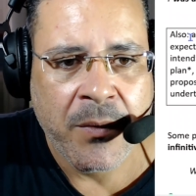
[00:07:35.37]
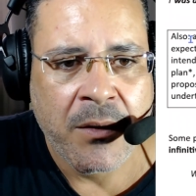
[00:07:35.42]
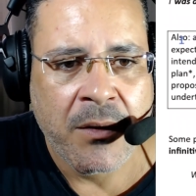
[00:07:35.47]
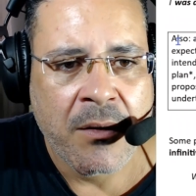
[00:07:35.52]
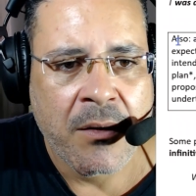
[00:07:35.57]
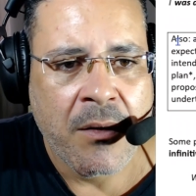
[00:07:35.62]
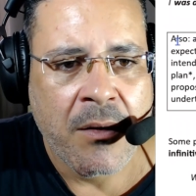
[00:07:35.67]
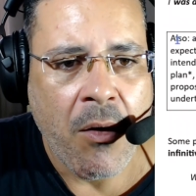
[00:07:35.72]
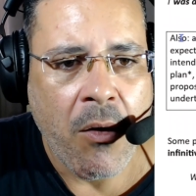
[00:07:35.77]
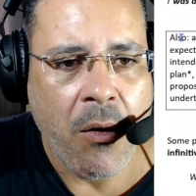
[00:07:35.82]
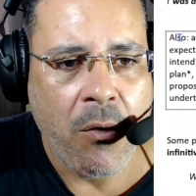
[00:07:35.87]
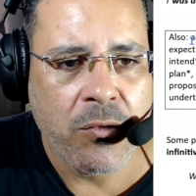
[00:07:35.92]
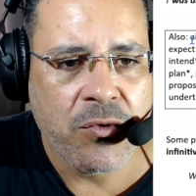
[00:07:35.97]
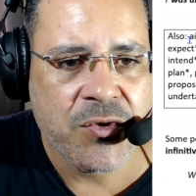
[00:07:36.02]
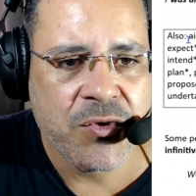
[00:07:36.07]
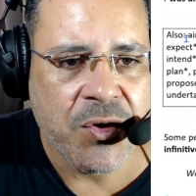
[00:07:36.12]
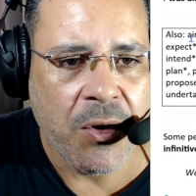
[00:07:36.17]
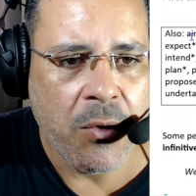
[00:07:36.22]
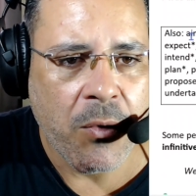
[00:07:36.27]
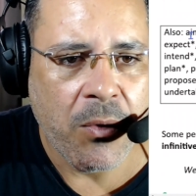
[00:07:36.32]

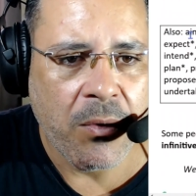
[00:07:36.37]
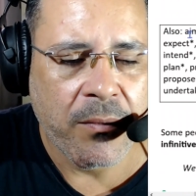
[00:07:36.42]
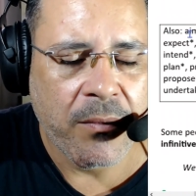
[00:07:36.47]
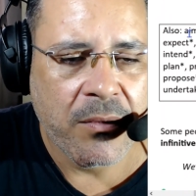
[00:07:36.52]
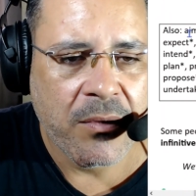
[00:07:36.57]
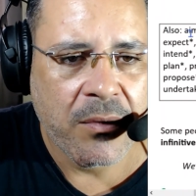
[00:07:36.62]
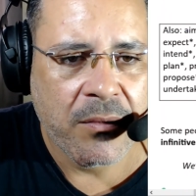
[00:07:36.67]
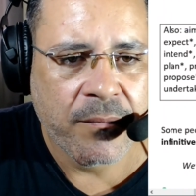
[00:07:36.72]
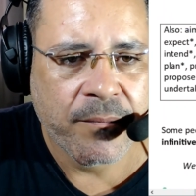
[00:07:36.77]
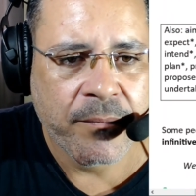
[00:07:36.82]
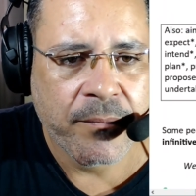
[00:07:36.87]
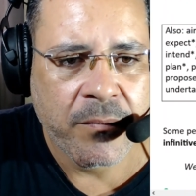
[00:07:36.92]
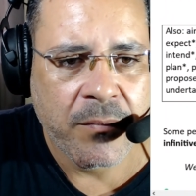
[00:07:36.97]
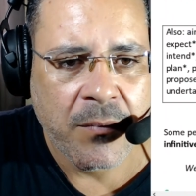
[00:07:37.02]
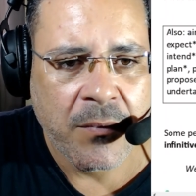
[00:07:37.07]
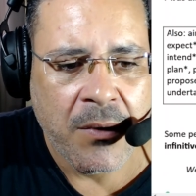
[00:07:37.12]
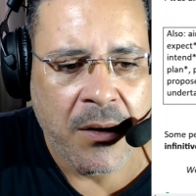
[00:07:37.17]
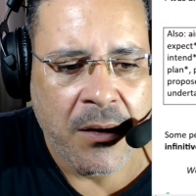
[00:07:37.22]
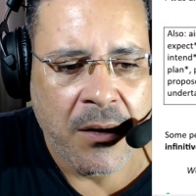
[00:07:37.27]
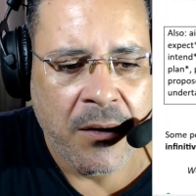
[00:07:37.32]
Also,
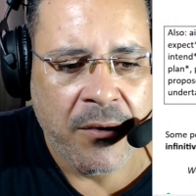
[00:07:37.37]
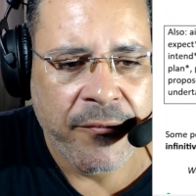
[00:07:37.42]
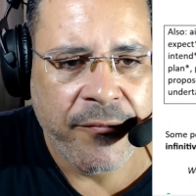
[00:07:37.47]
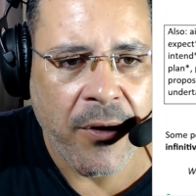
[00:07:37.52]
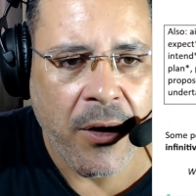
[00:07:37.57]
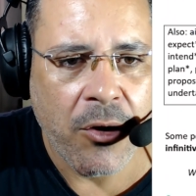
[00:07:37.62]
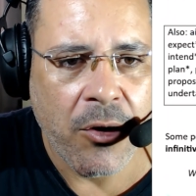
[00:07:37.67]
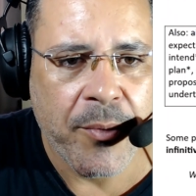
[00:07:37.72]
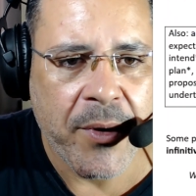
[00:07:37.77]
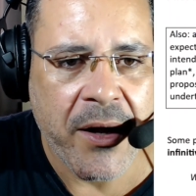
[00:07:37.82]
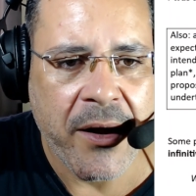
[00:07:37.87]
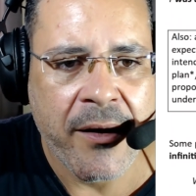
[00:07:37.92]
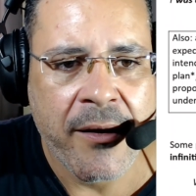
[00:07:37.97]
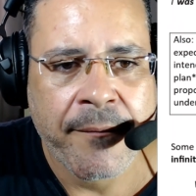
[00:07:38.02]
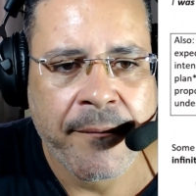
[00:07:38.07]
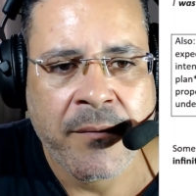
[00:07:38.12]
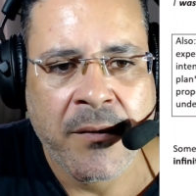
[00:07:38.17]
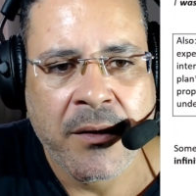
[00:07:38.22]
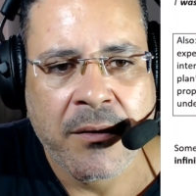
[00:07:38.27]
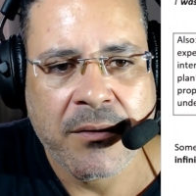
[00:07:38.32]
follow me,
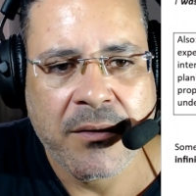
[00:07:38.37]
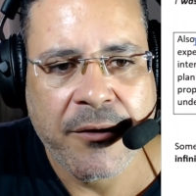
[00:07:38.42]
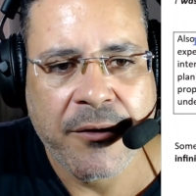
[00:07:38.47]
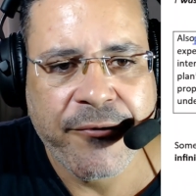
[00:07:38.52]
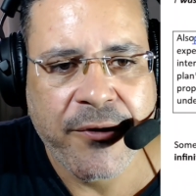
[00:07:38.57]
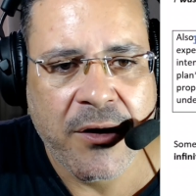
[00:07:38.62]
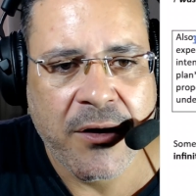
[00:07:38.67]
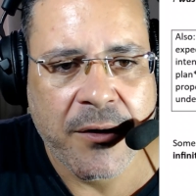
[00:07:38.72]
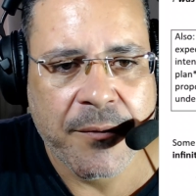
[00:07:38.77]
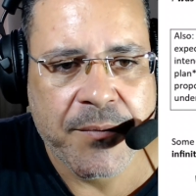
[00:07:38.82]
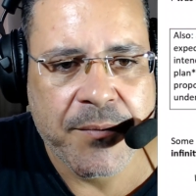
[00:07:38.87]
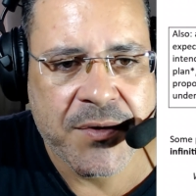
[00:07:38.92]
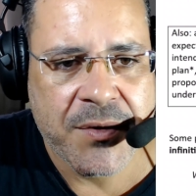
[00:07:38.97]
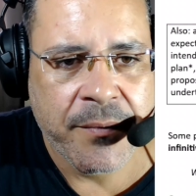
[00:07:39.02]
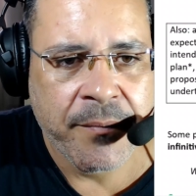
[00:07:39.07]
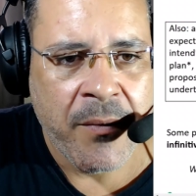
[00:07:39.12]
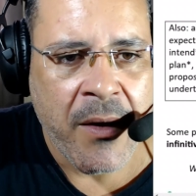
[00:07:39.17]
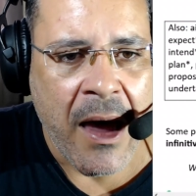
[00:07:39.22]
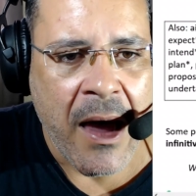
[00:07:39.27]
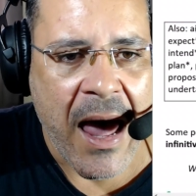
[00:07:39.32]
the verbs
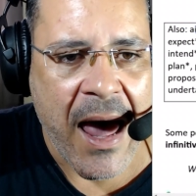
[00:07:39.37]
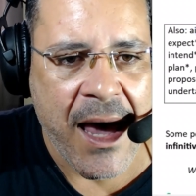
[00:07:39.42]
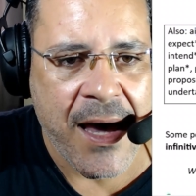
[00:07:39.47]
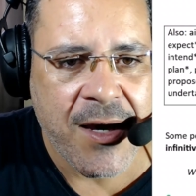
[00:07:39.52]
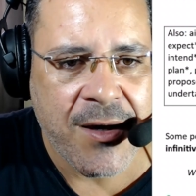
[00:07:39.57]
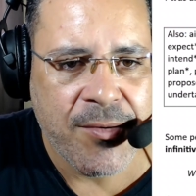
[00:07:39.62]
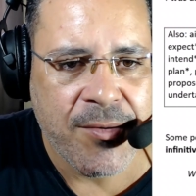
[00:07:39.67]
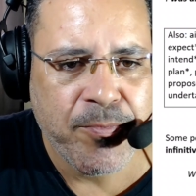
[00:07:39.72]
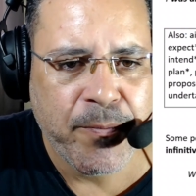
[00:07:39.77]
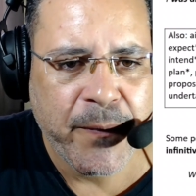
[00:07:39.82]
aim,